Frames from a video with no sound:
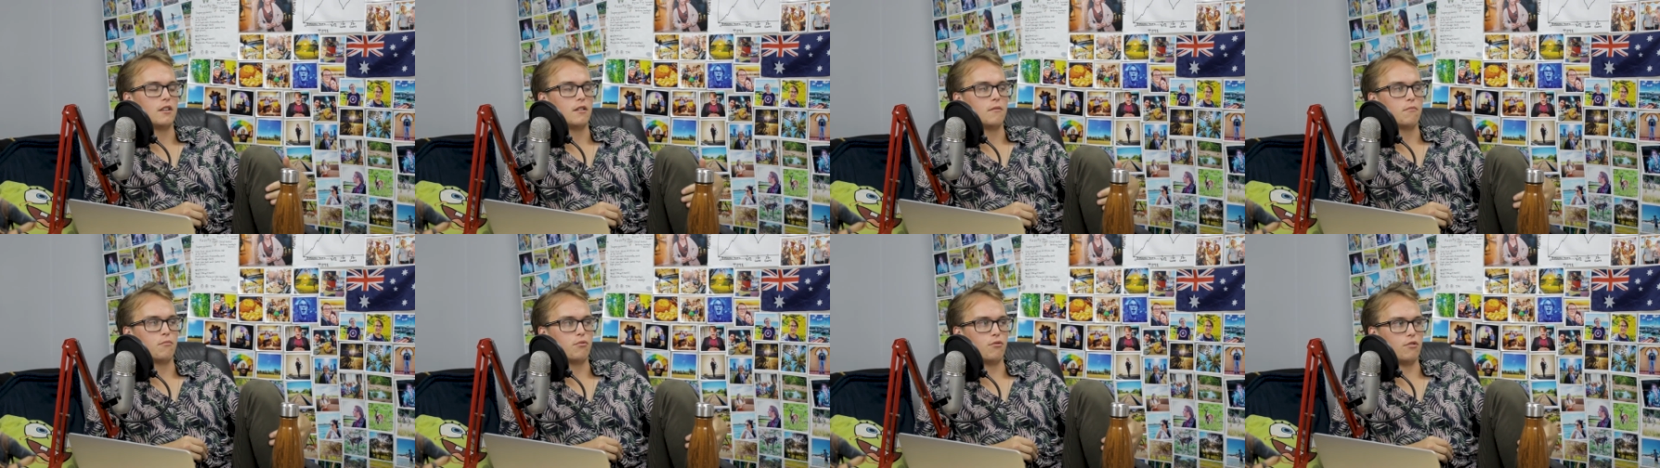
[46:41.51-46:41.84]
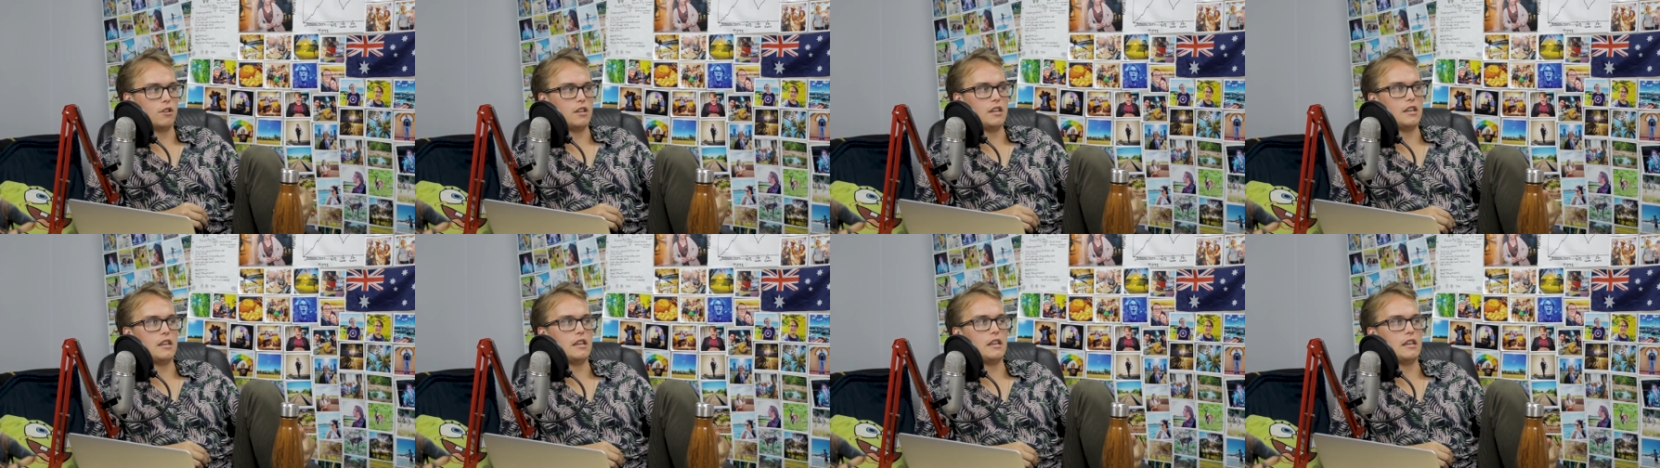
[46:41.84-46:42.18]

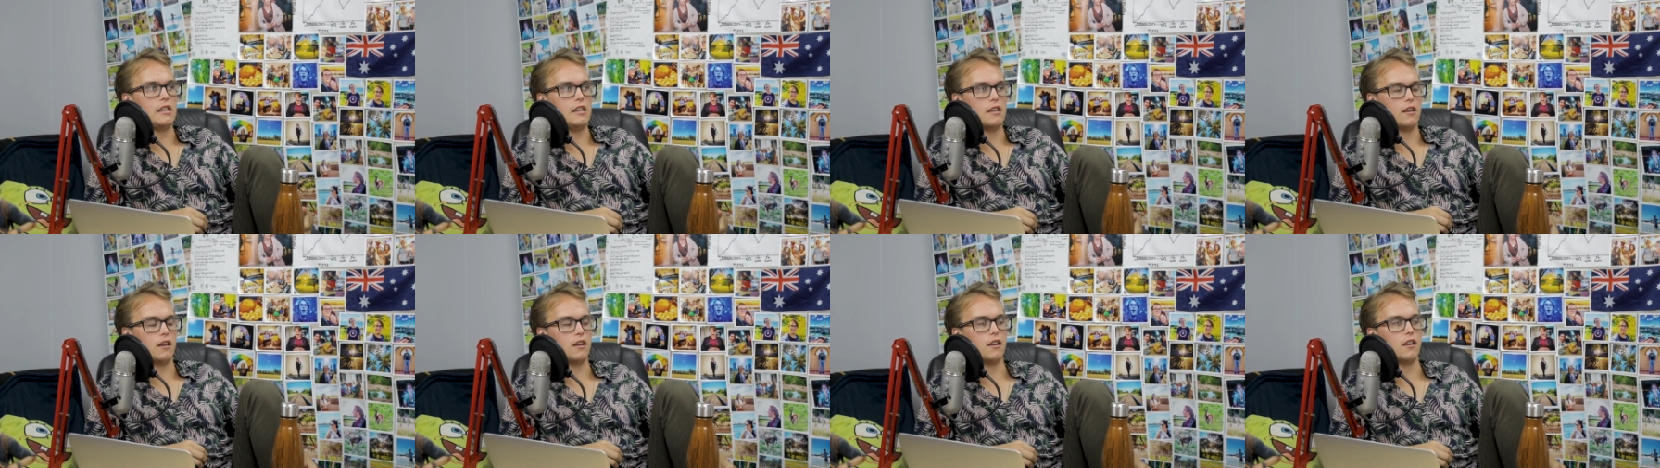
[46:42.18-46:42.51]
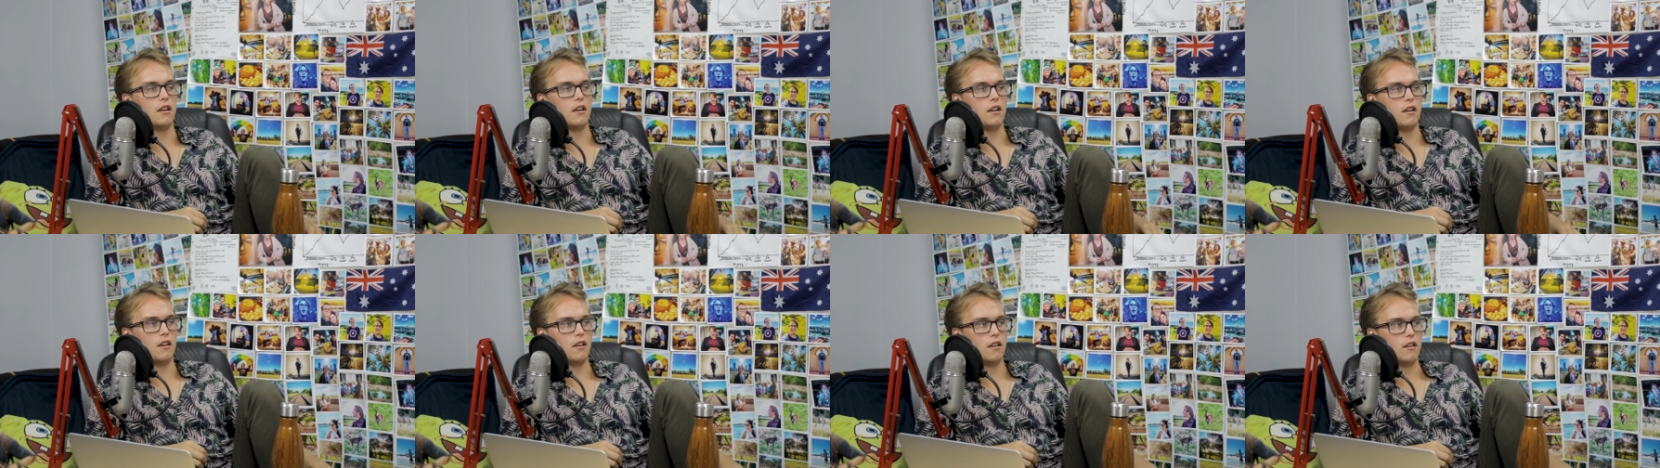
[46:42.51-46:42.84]
pretty
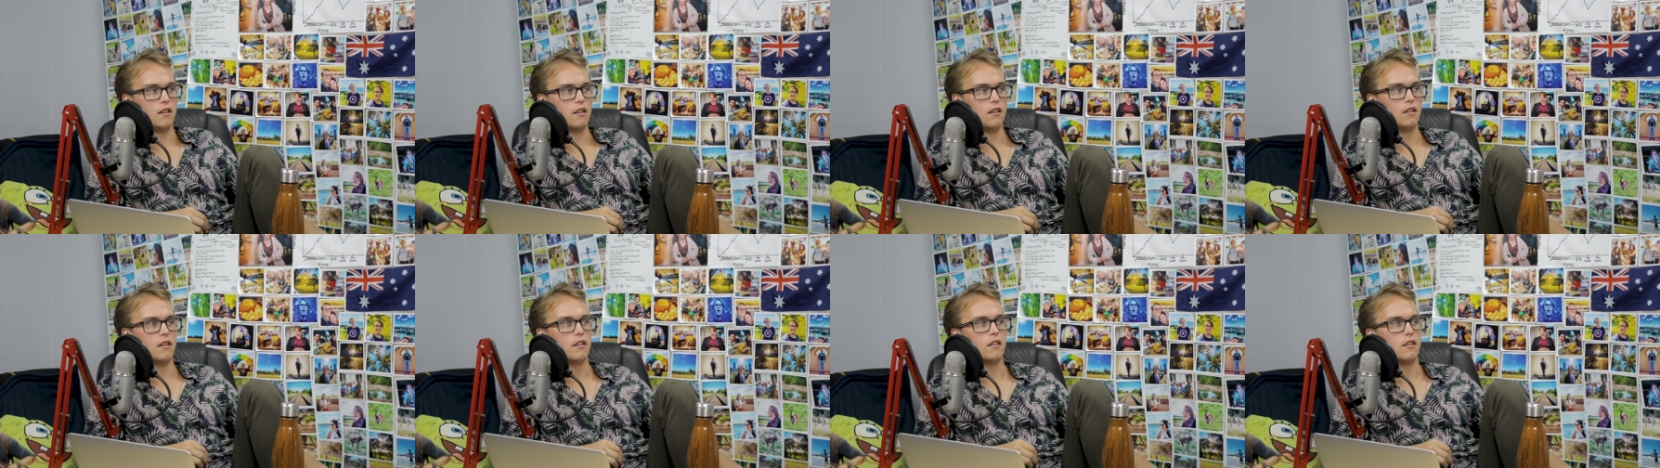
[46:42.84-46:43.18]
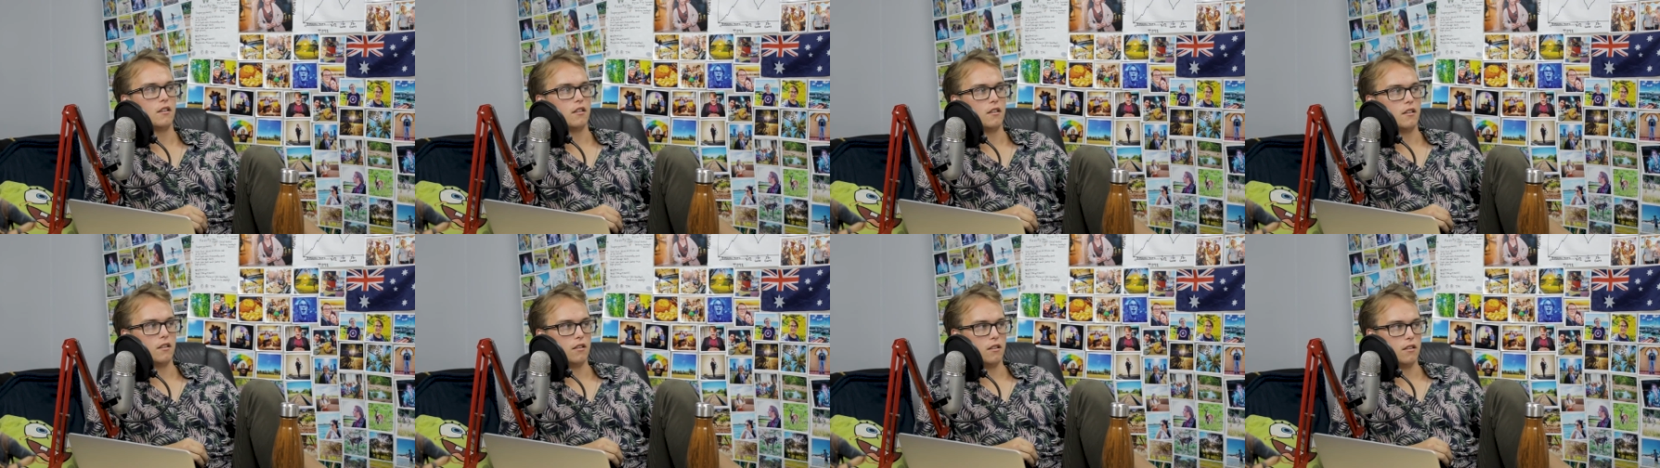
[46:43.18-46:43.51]

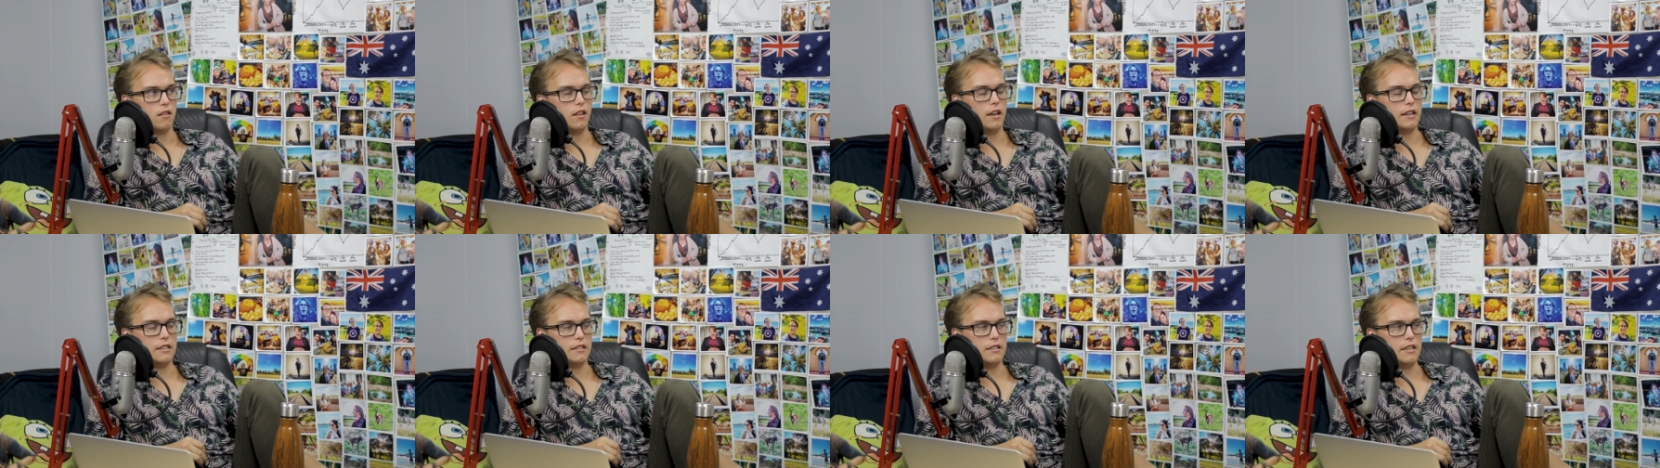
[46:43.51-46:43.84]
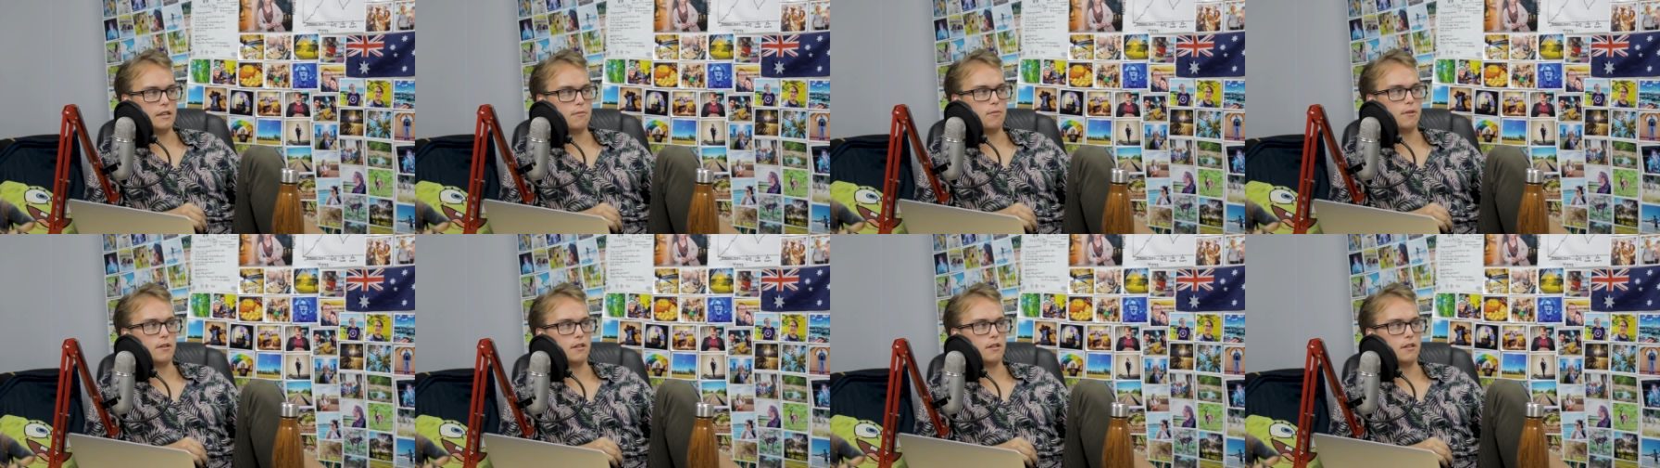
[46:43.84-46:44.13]
like deep into